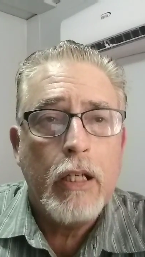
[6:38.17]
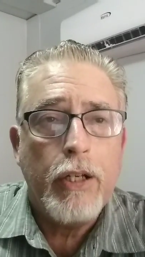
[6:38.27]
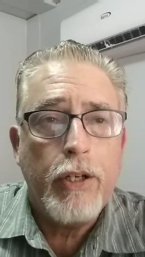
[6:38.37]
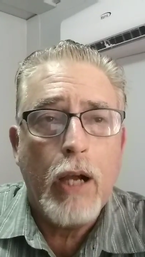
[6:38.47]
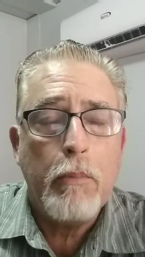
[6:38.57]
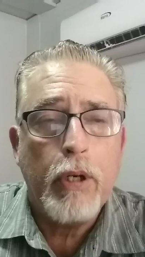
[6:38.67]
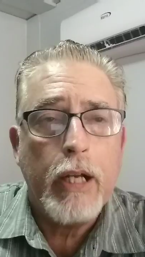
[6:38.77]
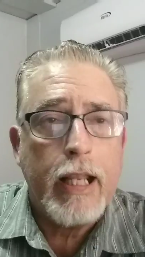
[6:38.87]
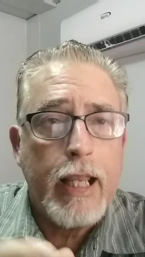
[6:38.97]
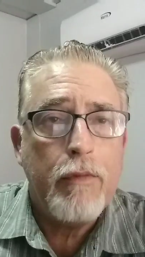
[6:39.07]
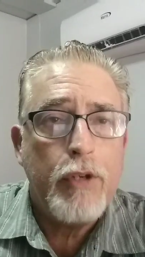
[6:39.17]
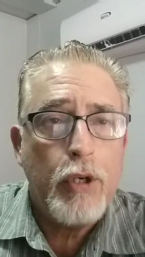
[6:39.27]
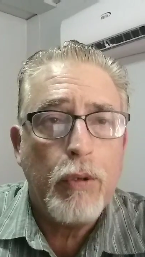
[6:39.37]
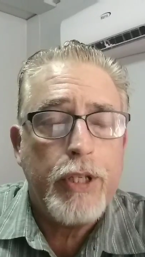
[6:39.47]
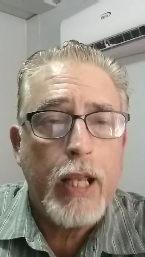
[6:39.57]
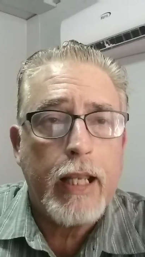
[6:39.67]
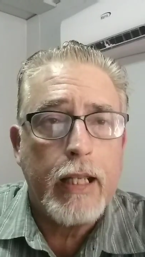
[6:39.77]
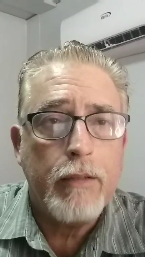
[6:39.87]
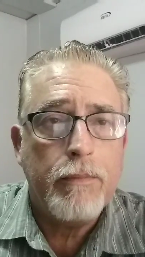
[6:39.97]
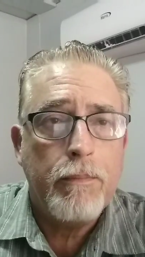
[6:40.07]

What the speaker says: number and giving you a ticket.